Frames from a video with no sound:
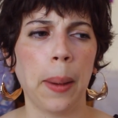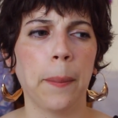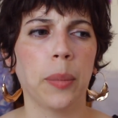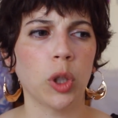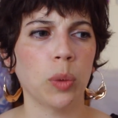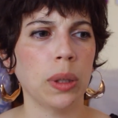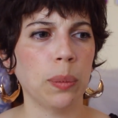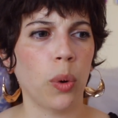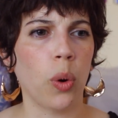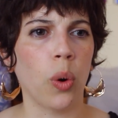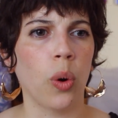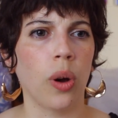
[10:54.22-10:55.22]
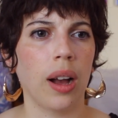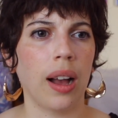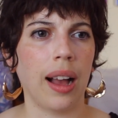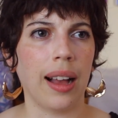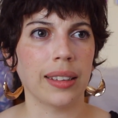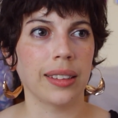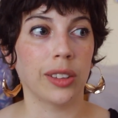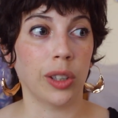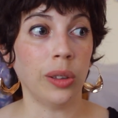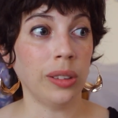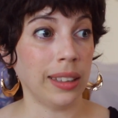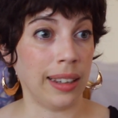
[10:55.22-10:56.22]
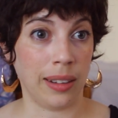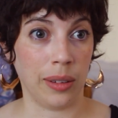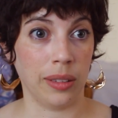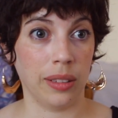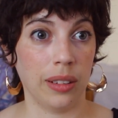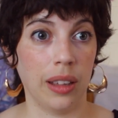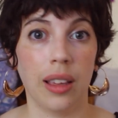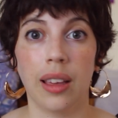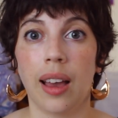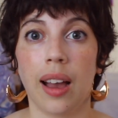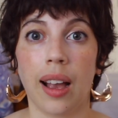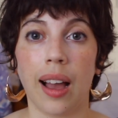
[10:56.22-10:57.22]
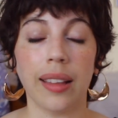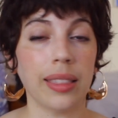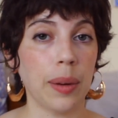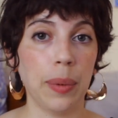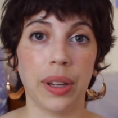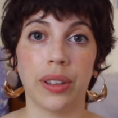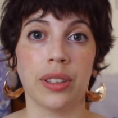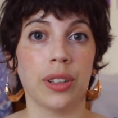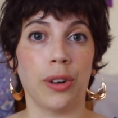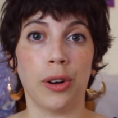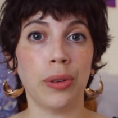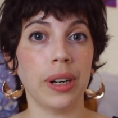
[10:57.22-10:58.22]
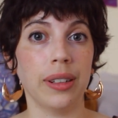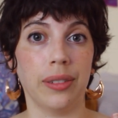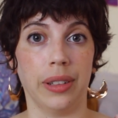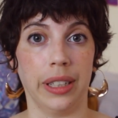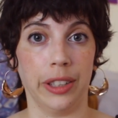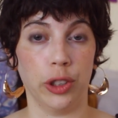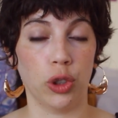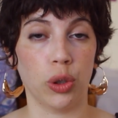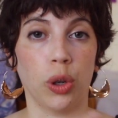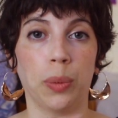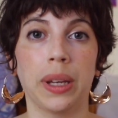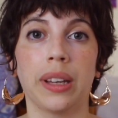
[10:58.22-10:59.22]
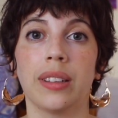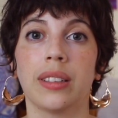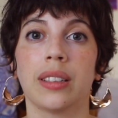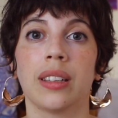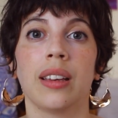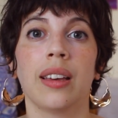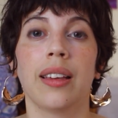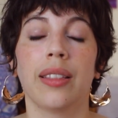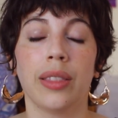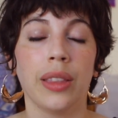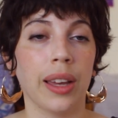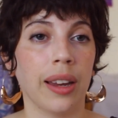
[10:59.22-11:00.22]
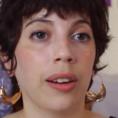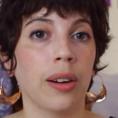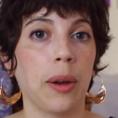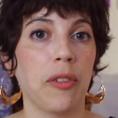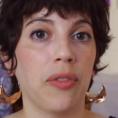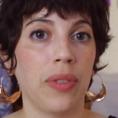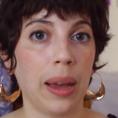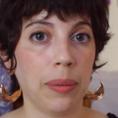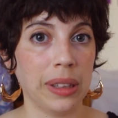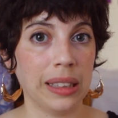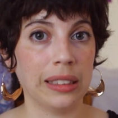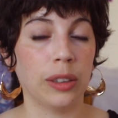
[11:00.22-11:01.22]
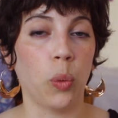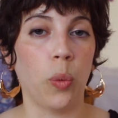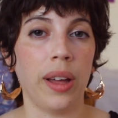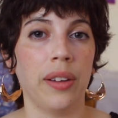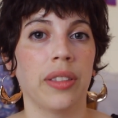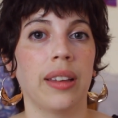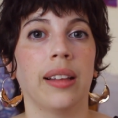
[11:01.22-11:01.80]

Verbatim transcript: most people, as it turns out, got there because they're already rich or because their family's wealth